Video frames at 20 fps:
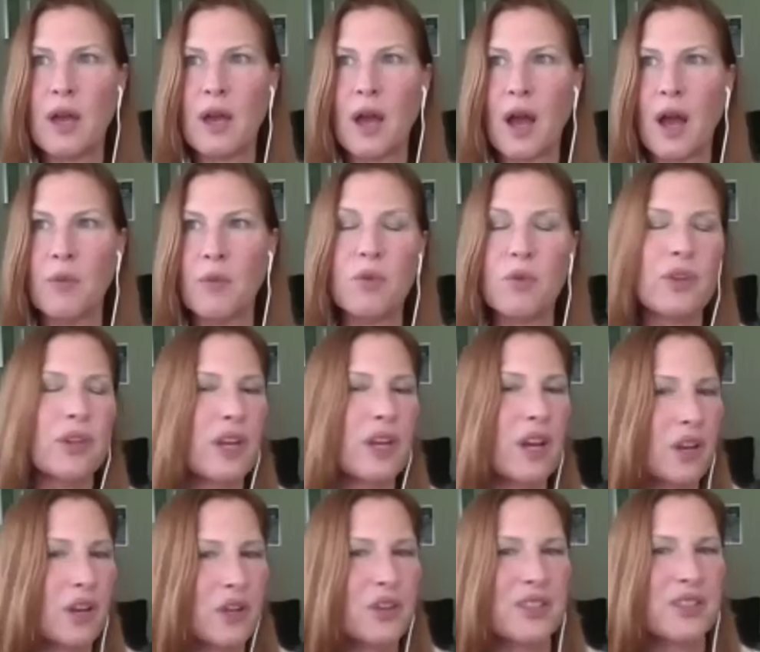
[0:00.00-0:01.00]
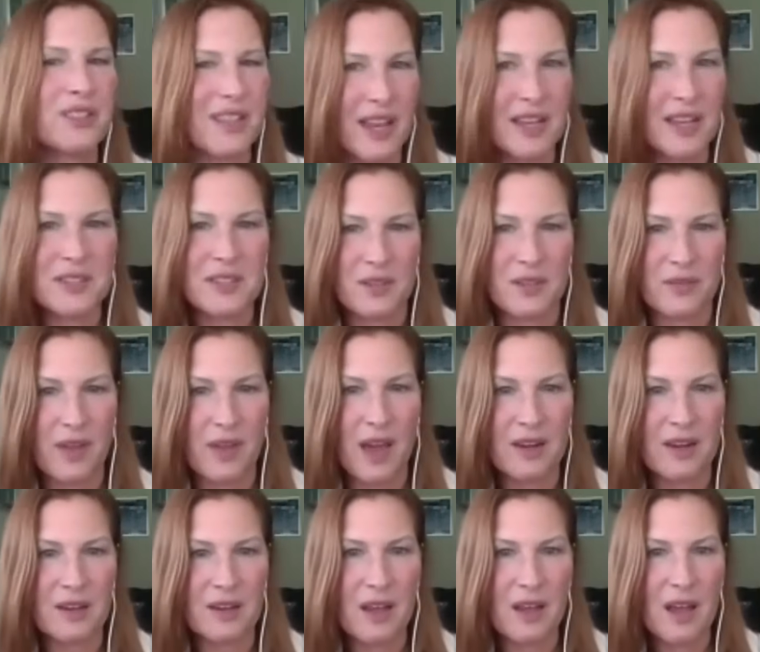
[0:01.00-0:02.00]
I really got a good taste of
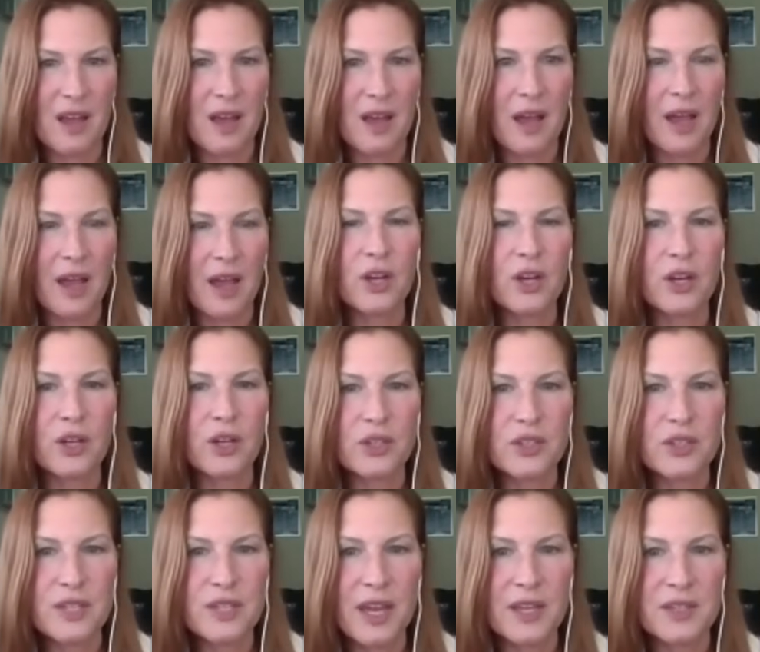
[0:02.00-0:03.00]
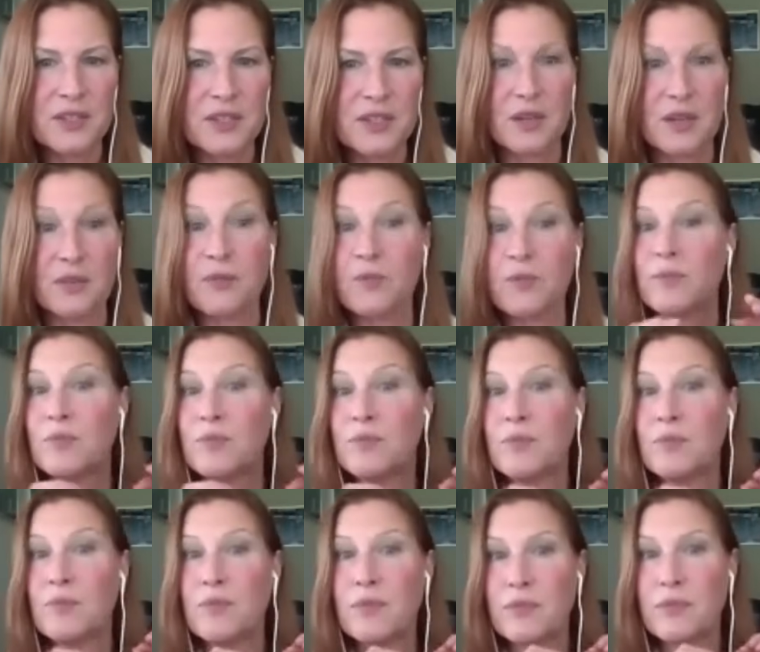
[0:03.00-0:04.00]
that. I got a good taste of
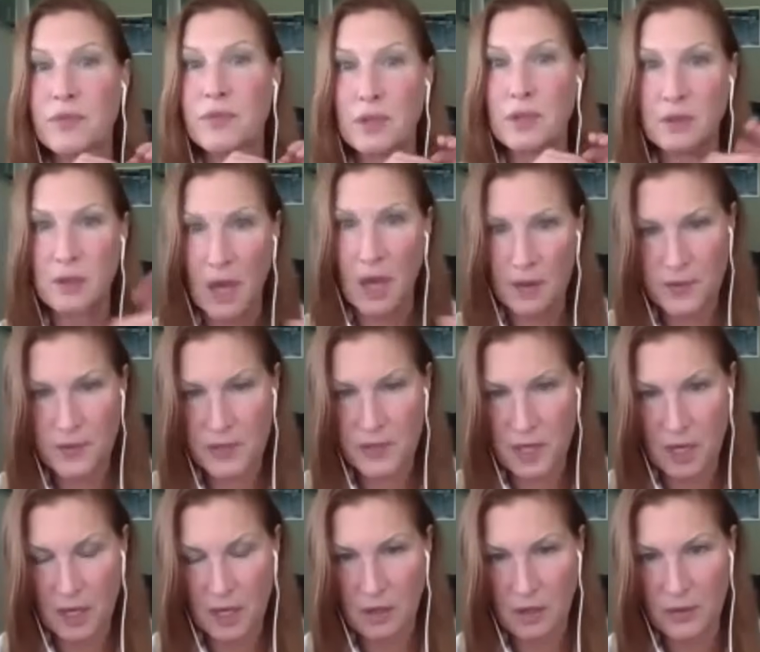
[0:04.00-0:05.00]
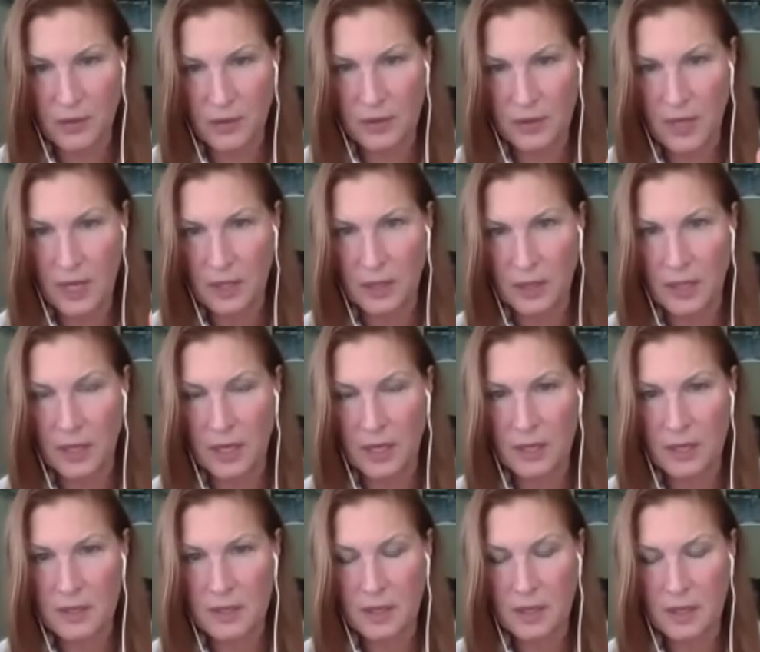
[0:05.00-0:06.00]
the lifestyle that they
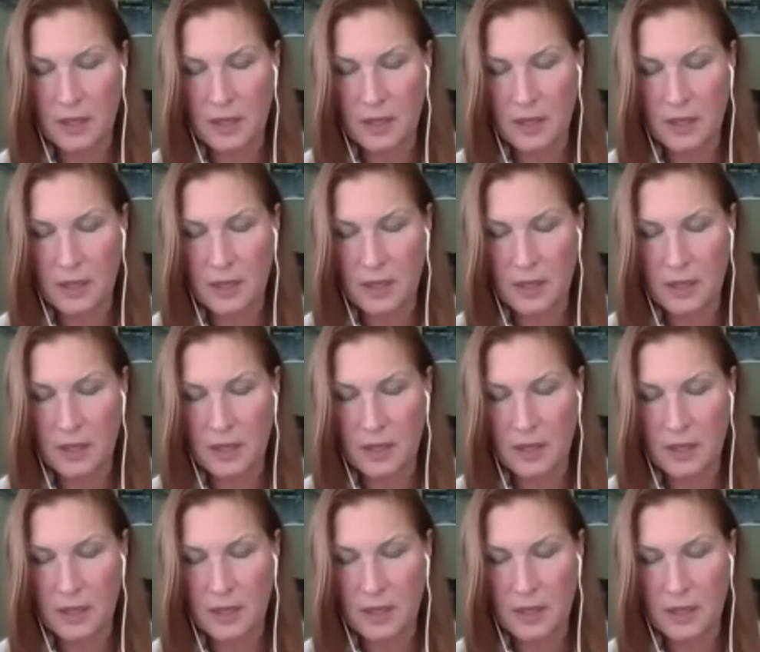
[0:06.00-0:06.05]
lead,